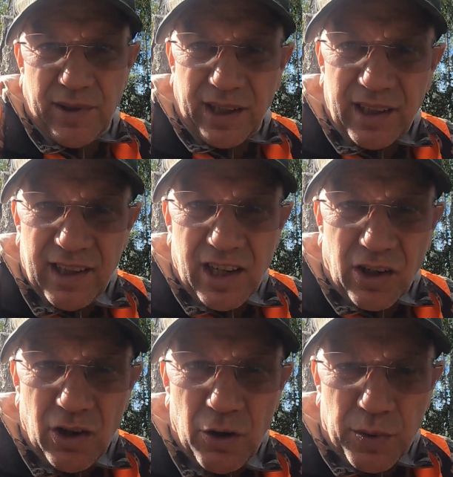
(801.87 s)
my
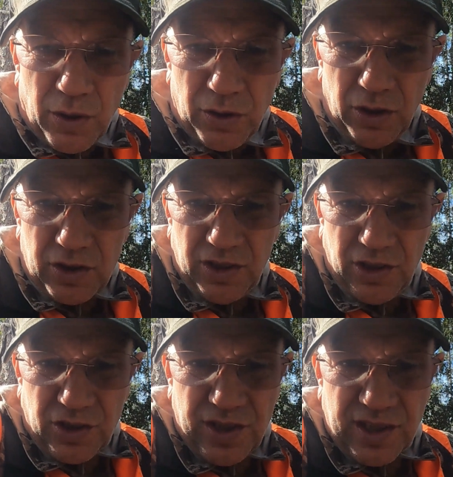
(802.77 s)
GoPro hooked to the
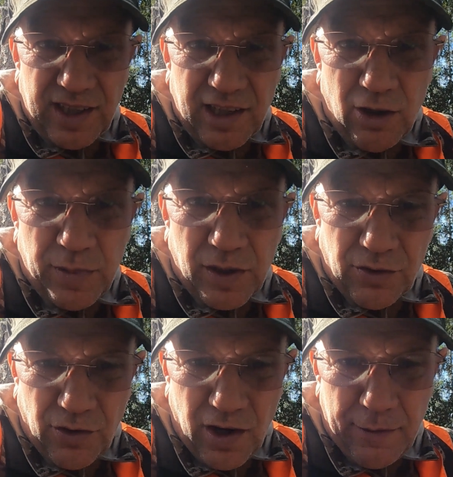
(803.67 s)
tree stand. I hope I
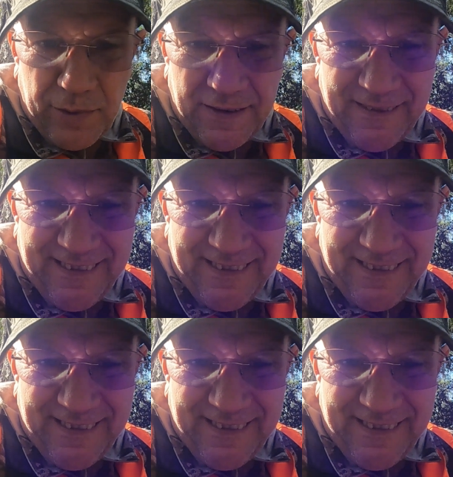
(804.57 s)
don't drop it.